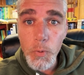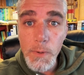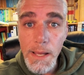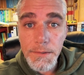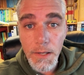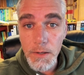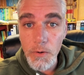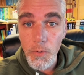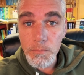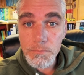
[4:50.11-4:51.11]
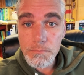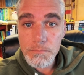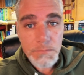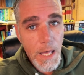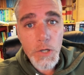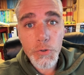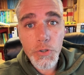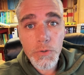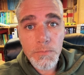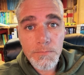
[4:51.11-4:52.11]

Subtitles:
rectangle. That'll do.